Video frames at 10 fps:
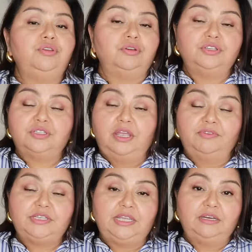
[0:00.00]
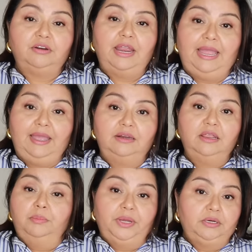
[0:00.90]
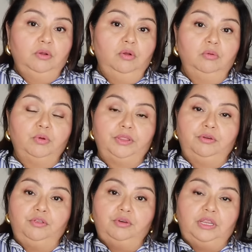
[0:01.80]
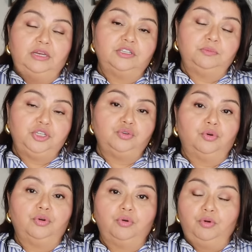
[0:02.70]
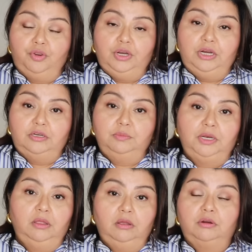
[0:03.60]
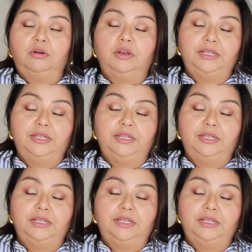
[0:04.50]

you can just have a tailor add a buttonhole, whether you need it to be shorter or you need it to be longer.